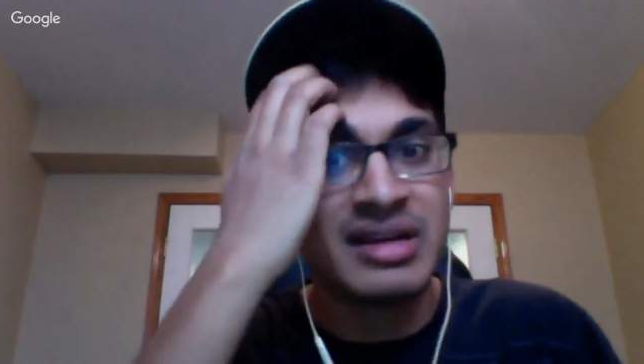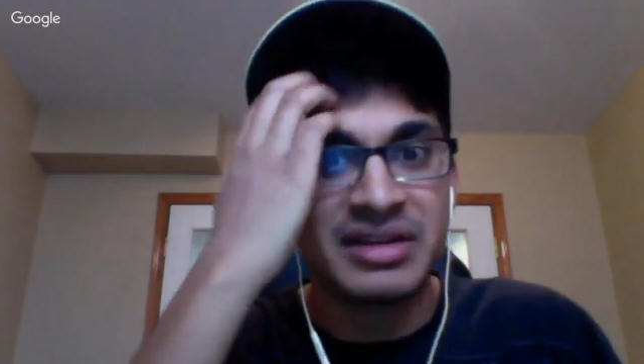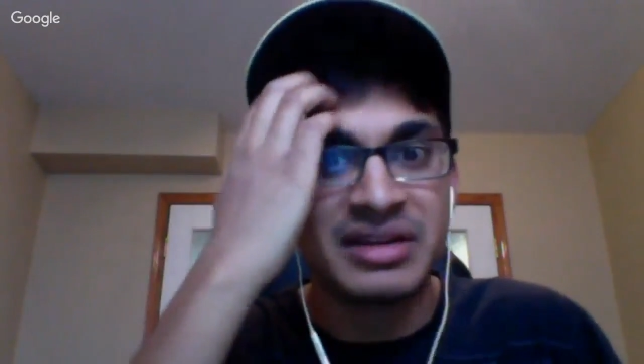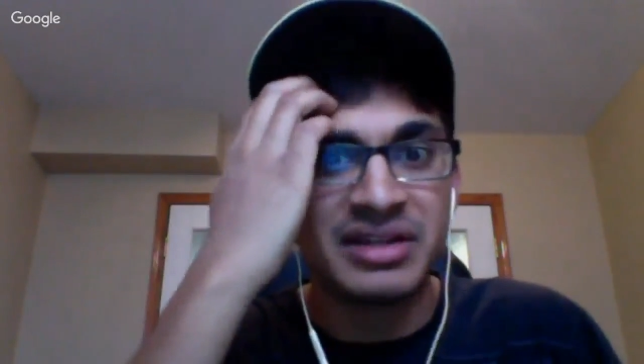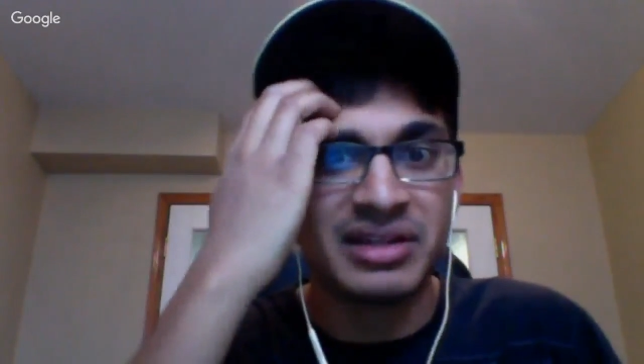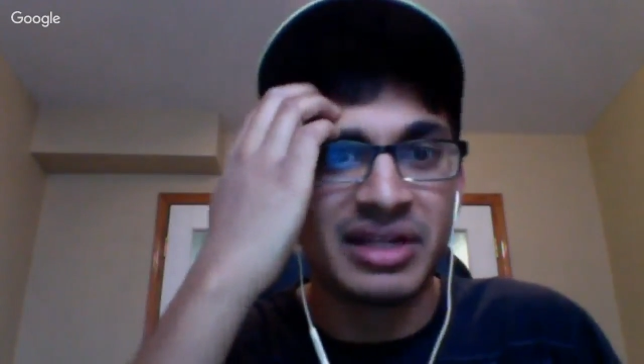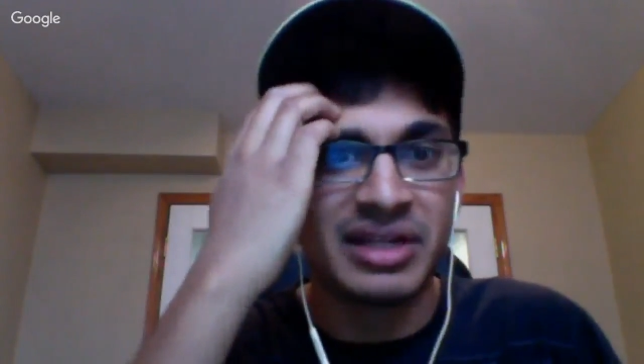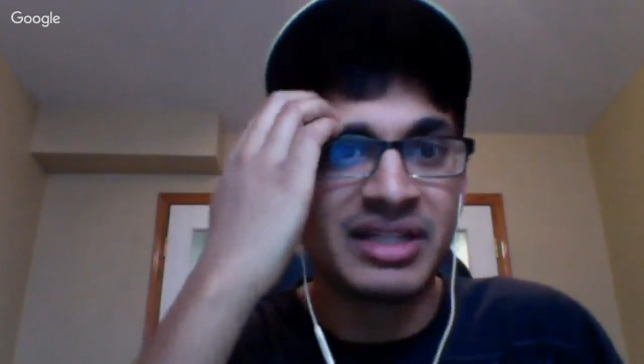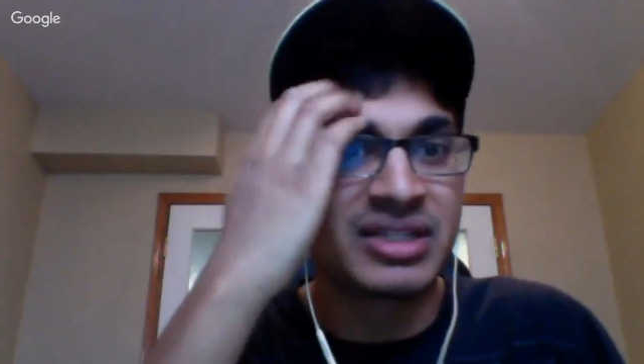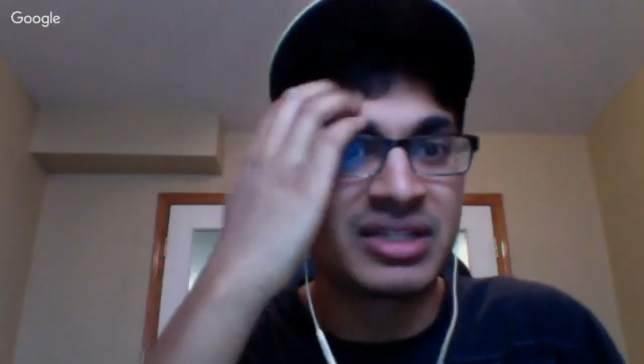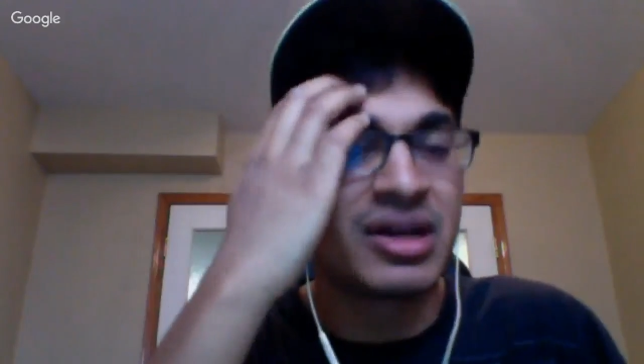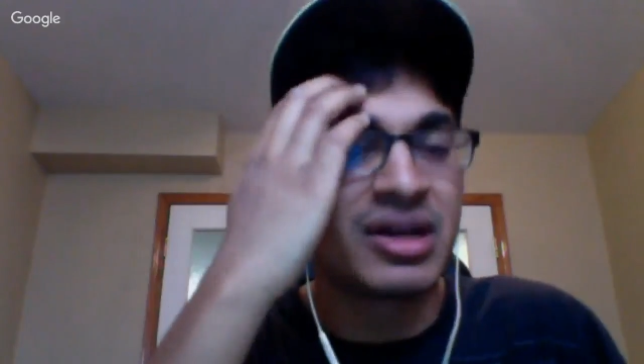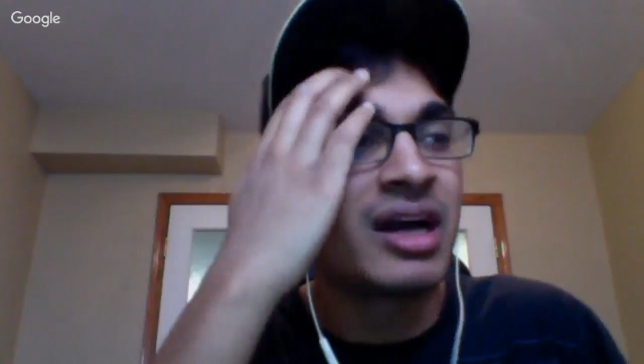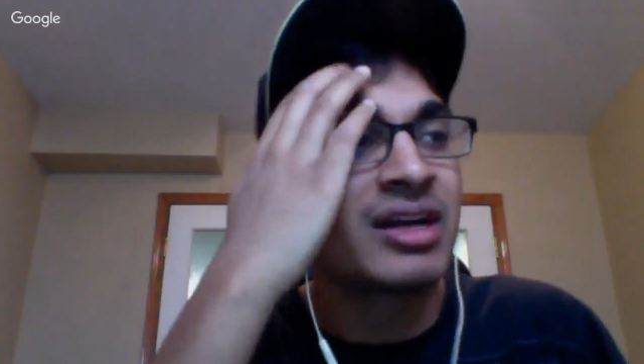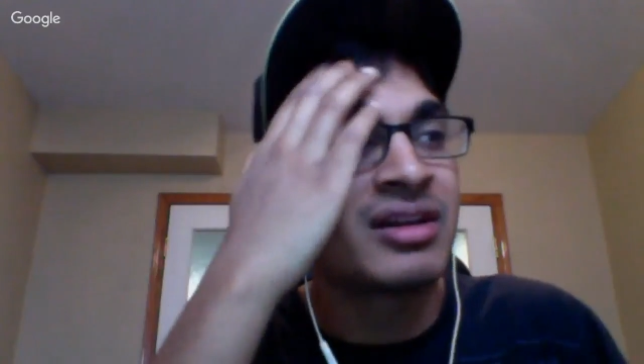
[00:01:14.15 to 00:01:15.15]
and they like to
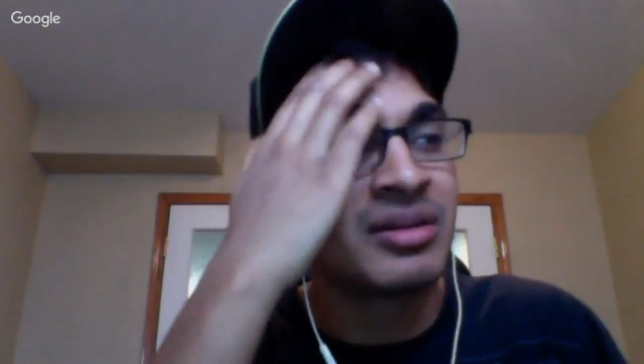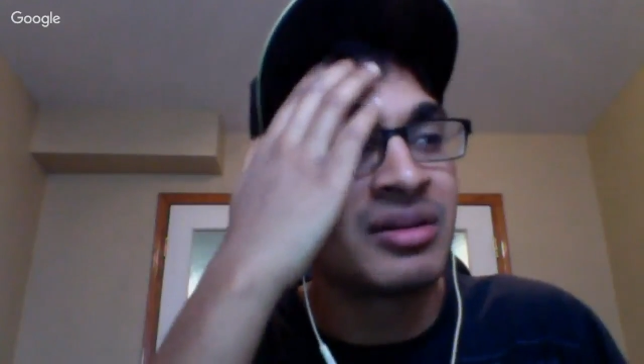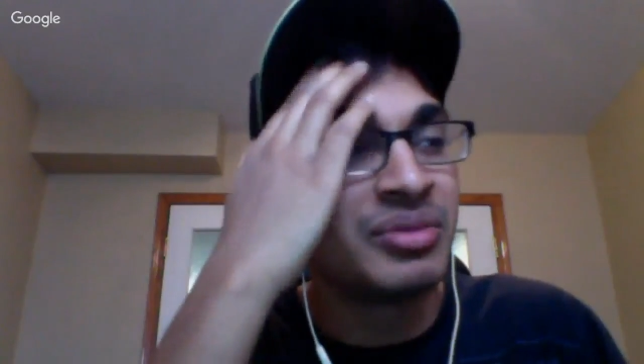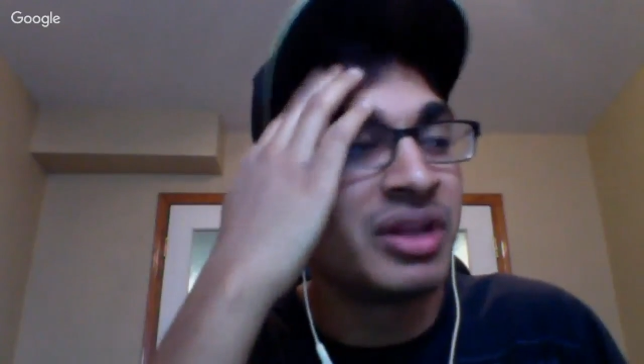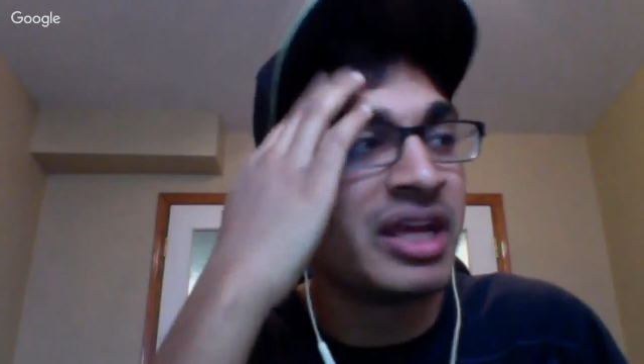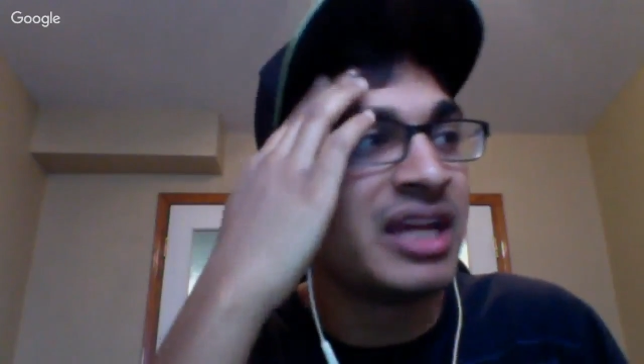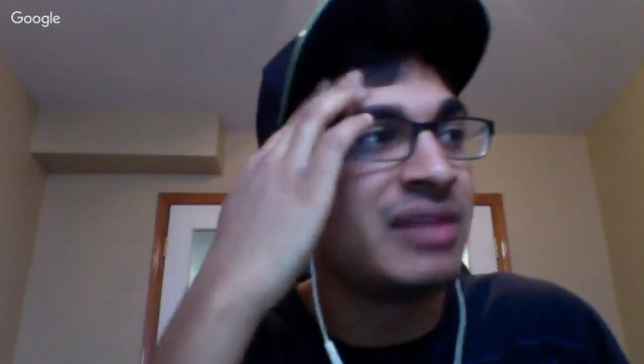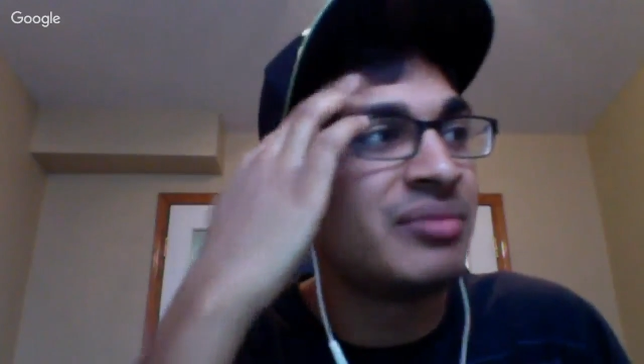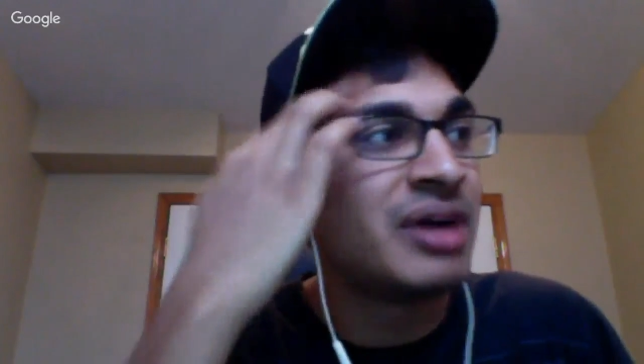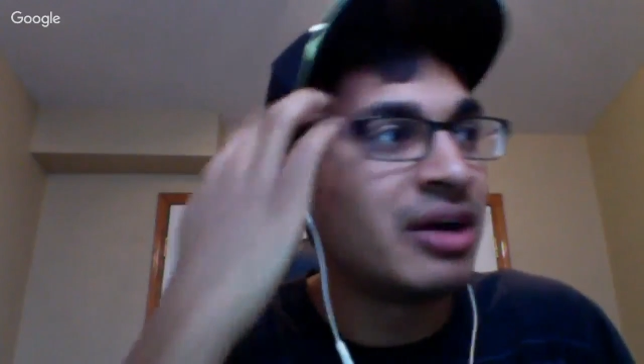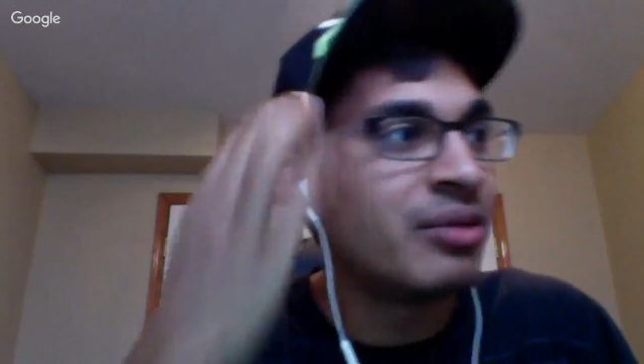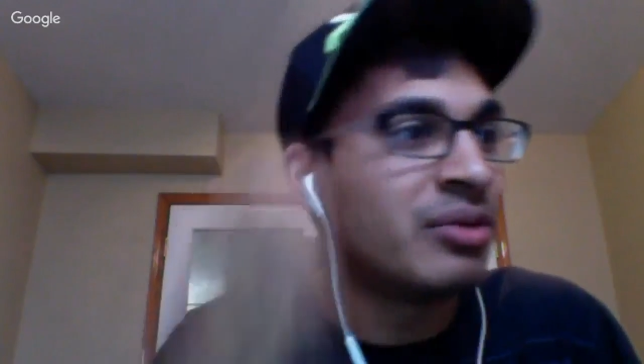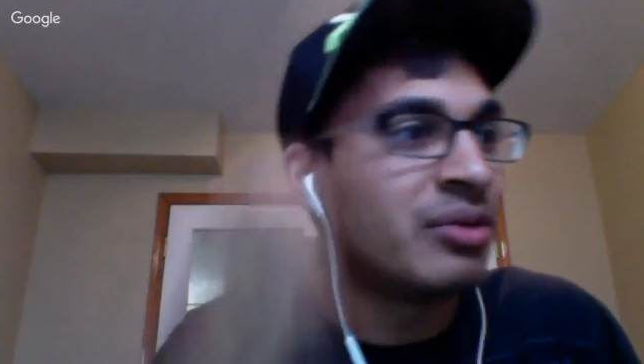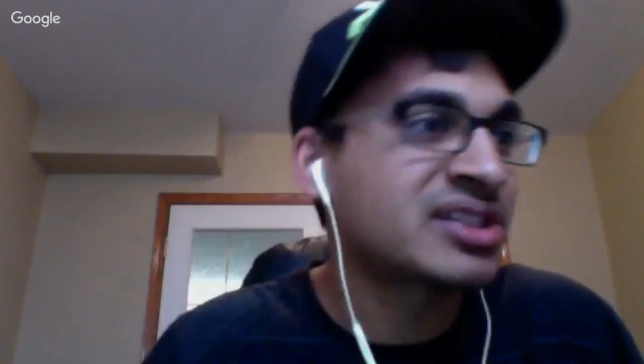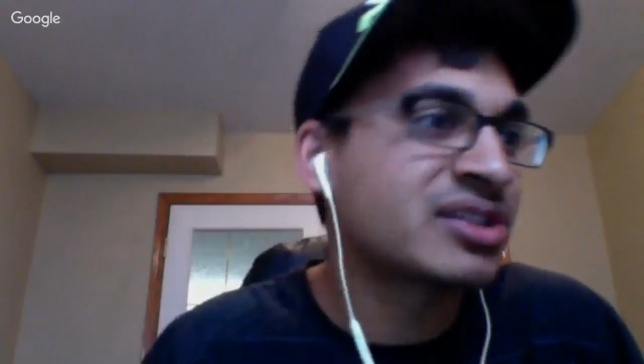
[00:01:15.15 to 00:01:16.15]
talk, complain
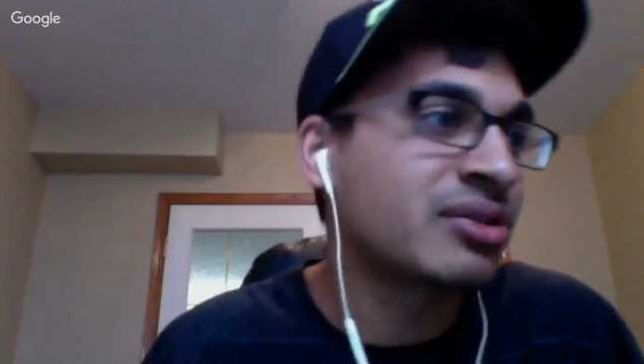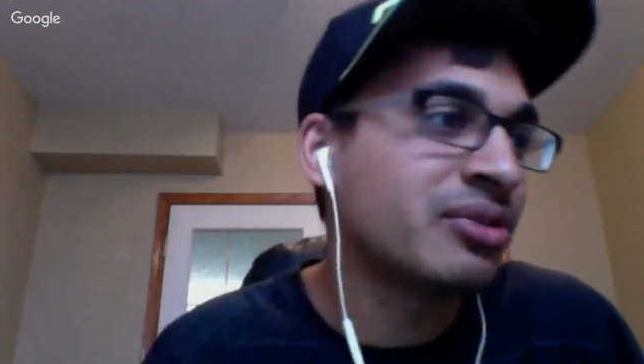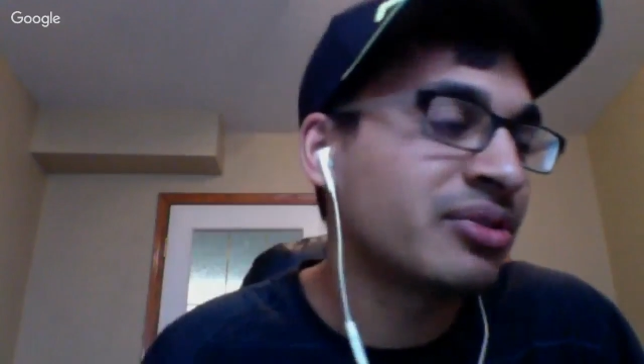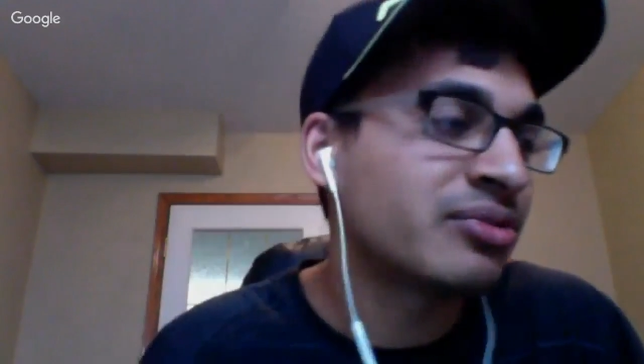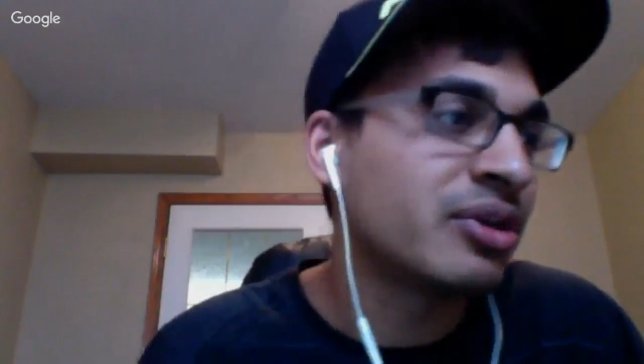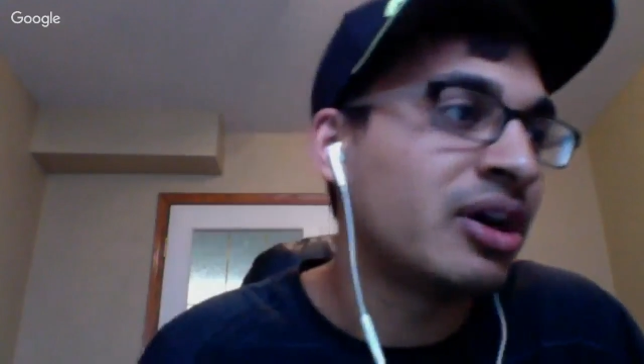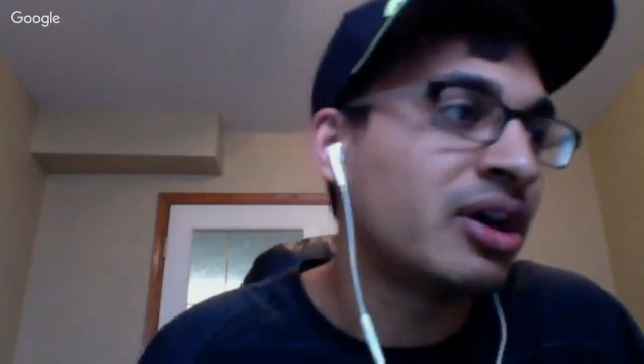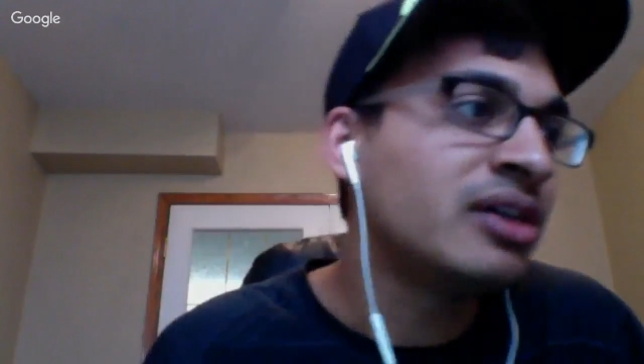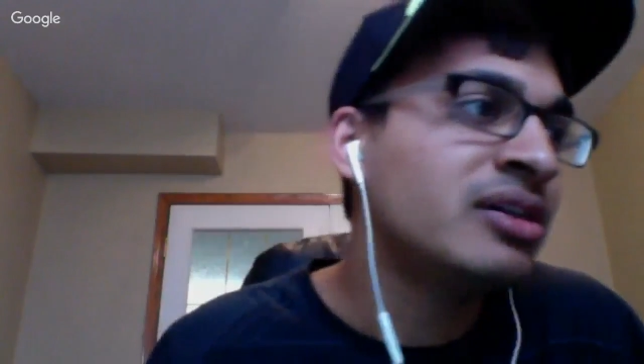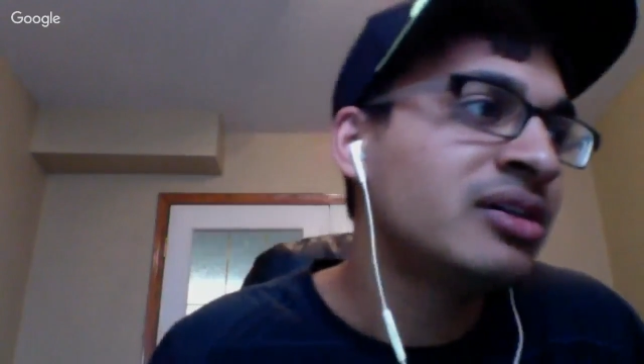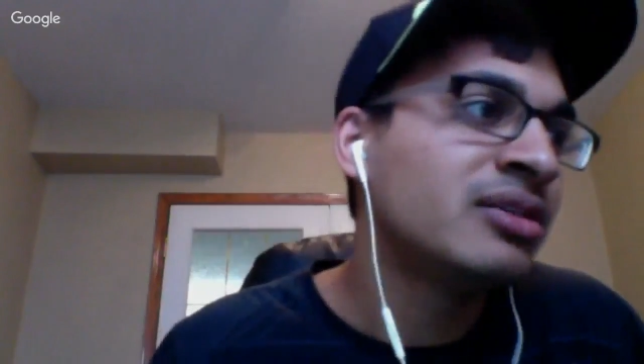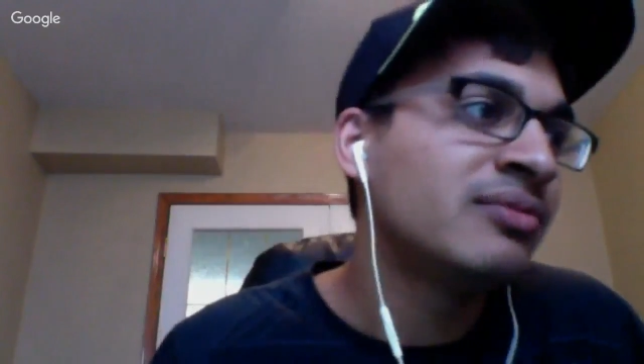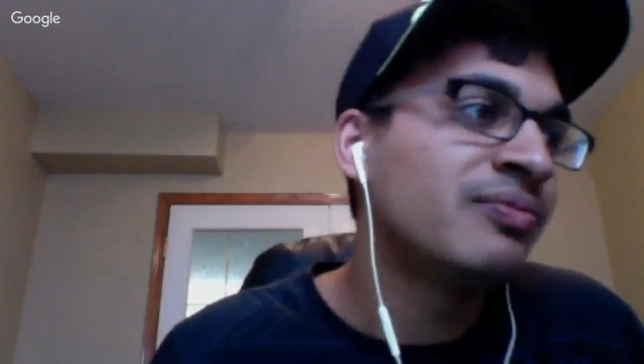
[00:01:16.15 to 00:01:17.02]
about what's going wrong